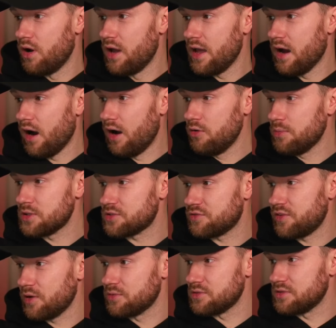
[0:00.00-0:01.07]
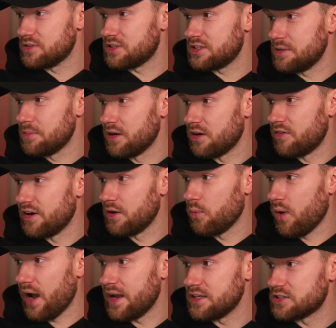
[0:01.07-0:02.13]
I almost felt similar in a
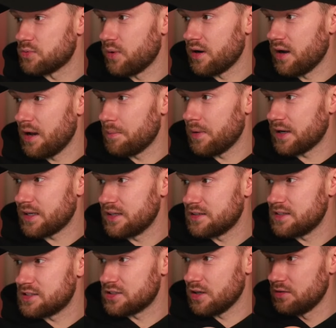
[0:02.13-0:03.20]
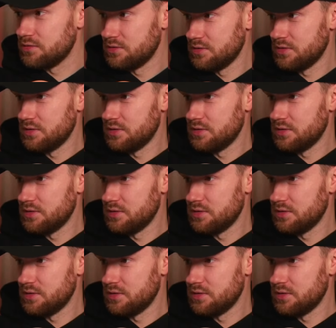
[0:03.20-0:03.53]
way to when I had my kidney stone,